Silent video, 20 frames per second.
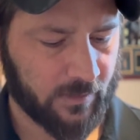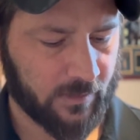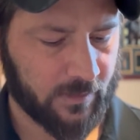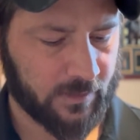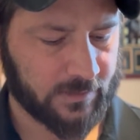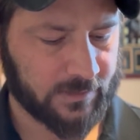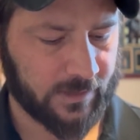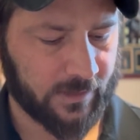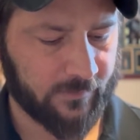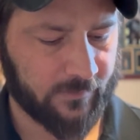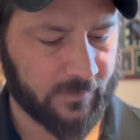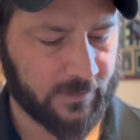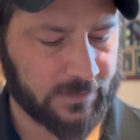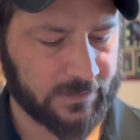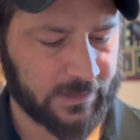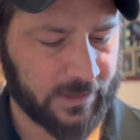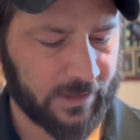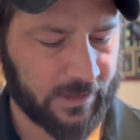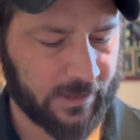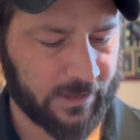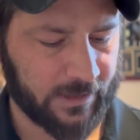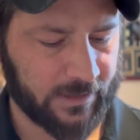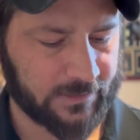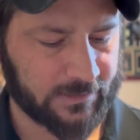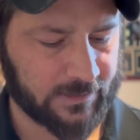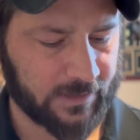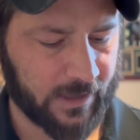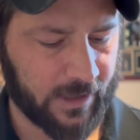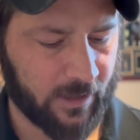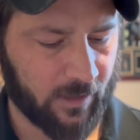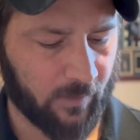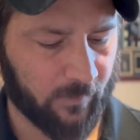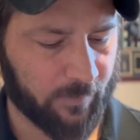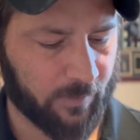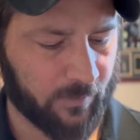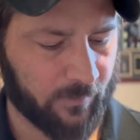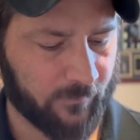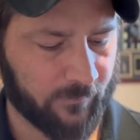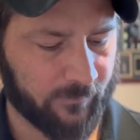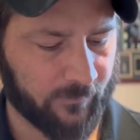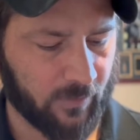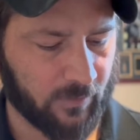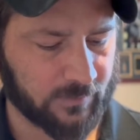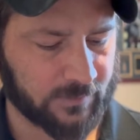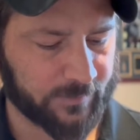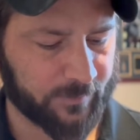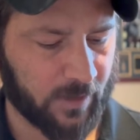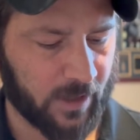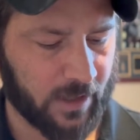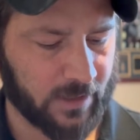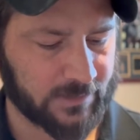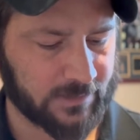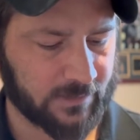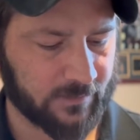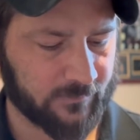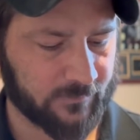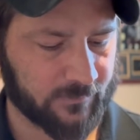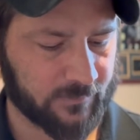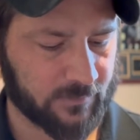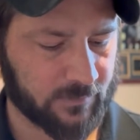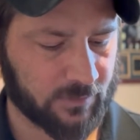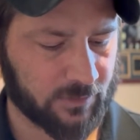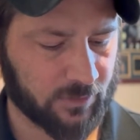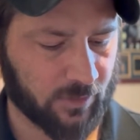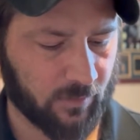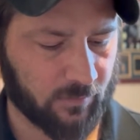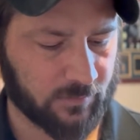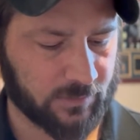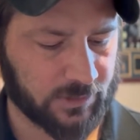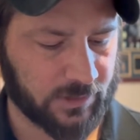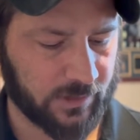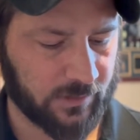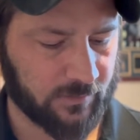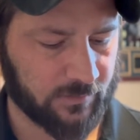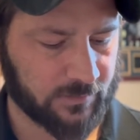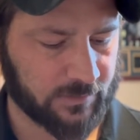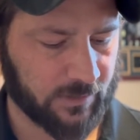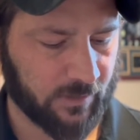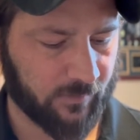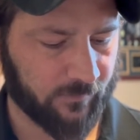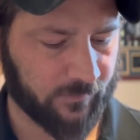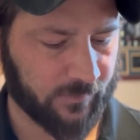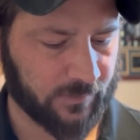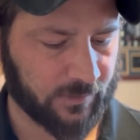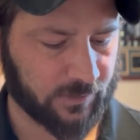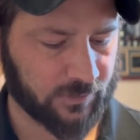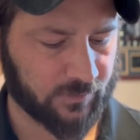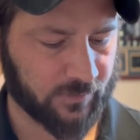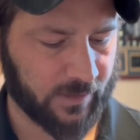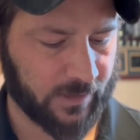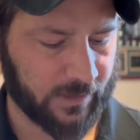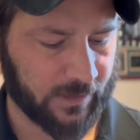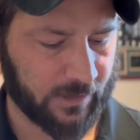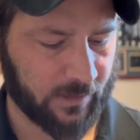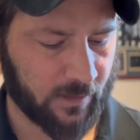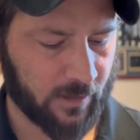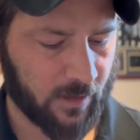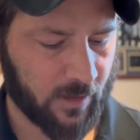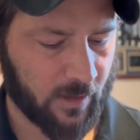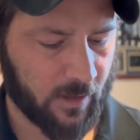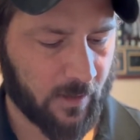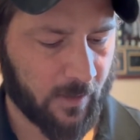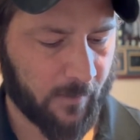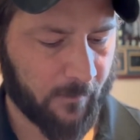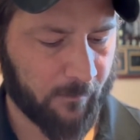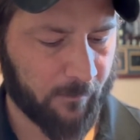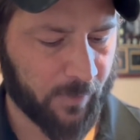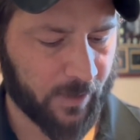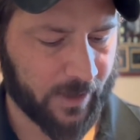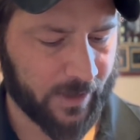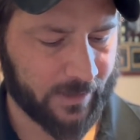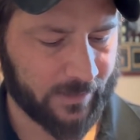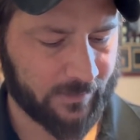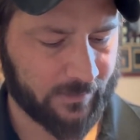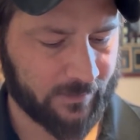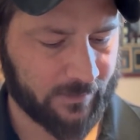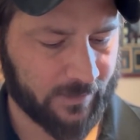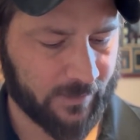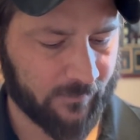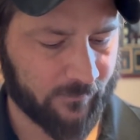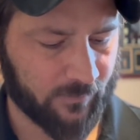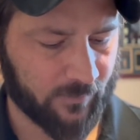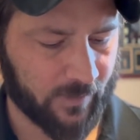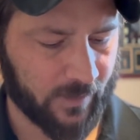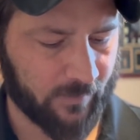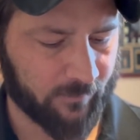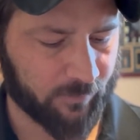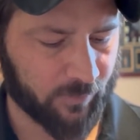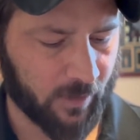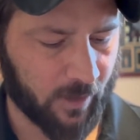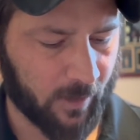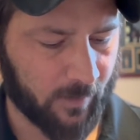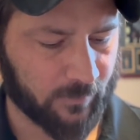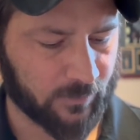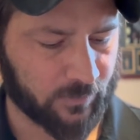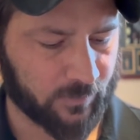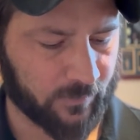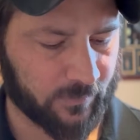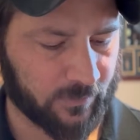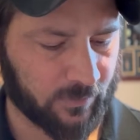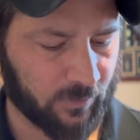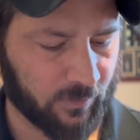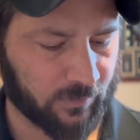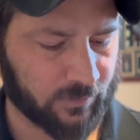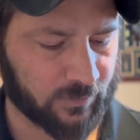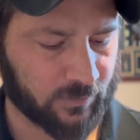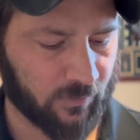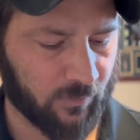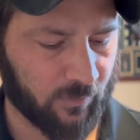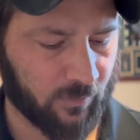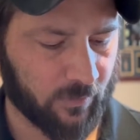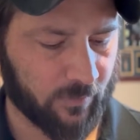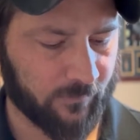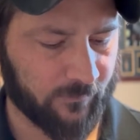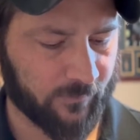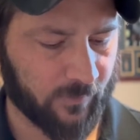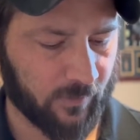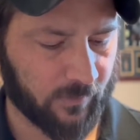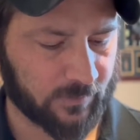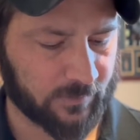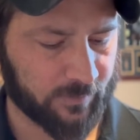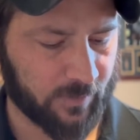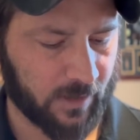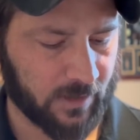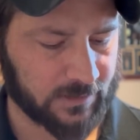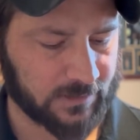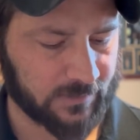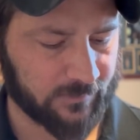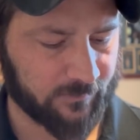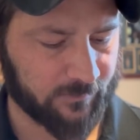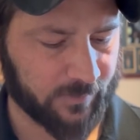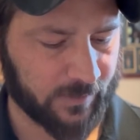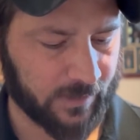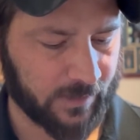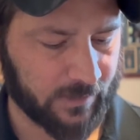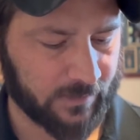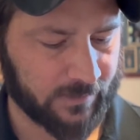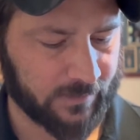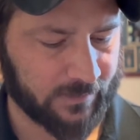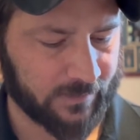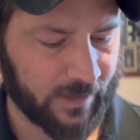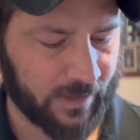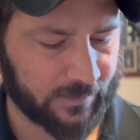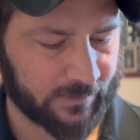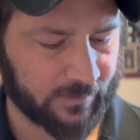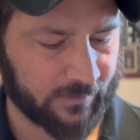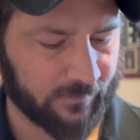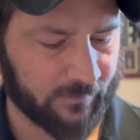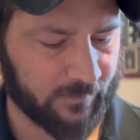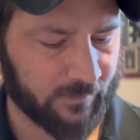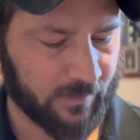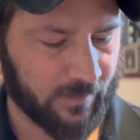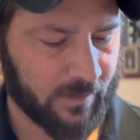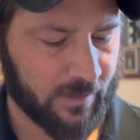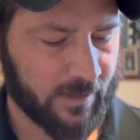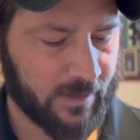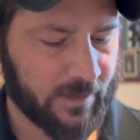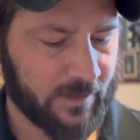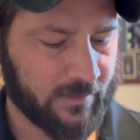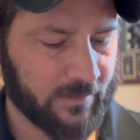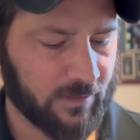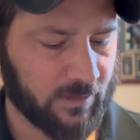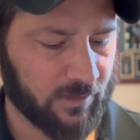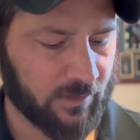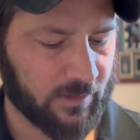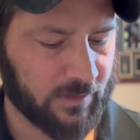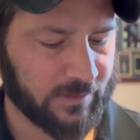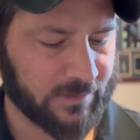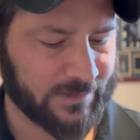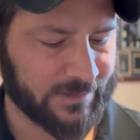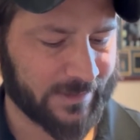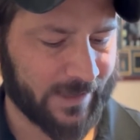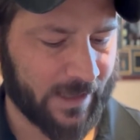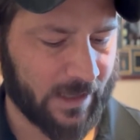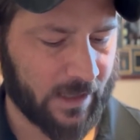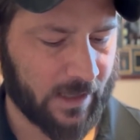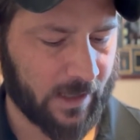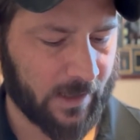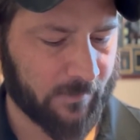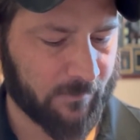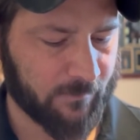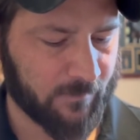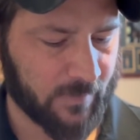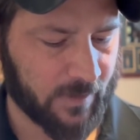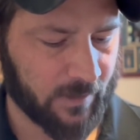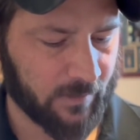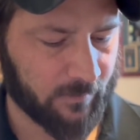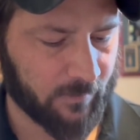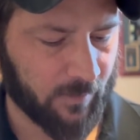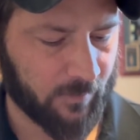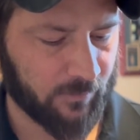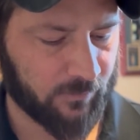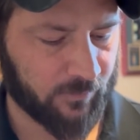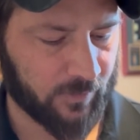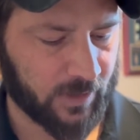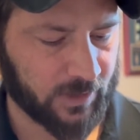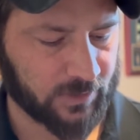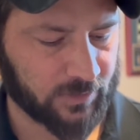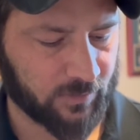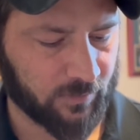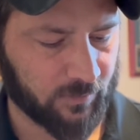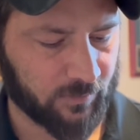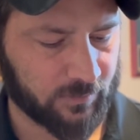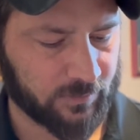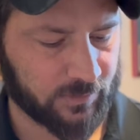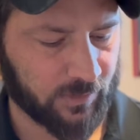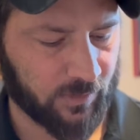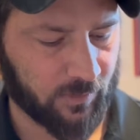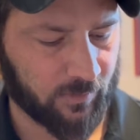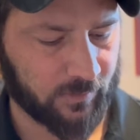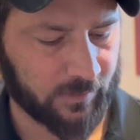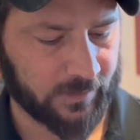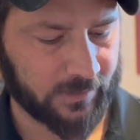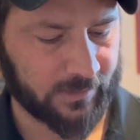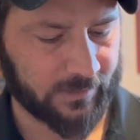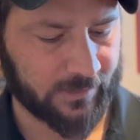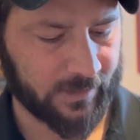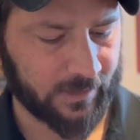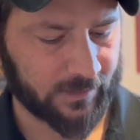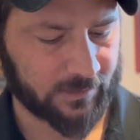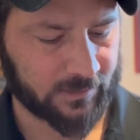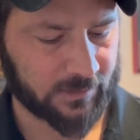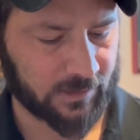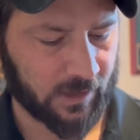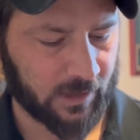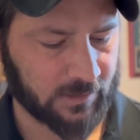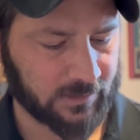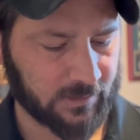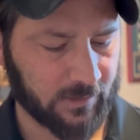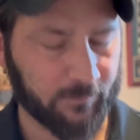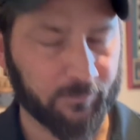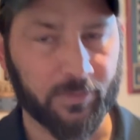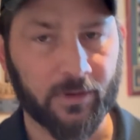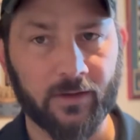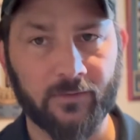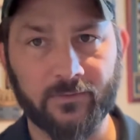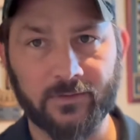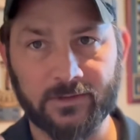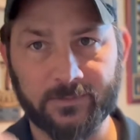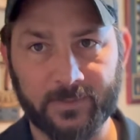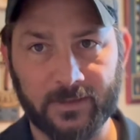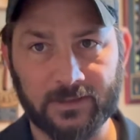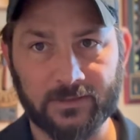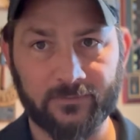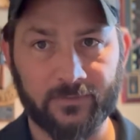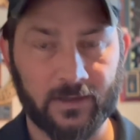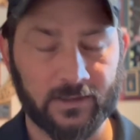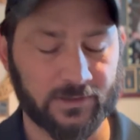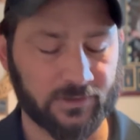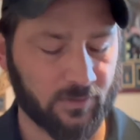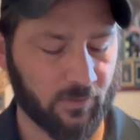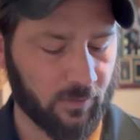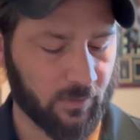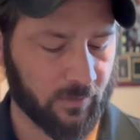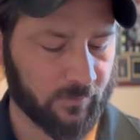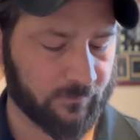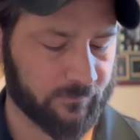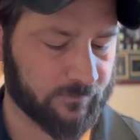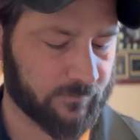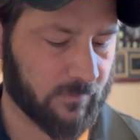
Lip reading: Said this setting is to help false positives. Don't cheat yourself into training, but if you have problems with low score, false positive being detected, then you can set a minimum threshold to only detect shots above a specified score.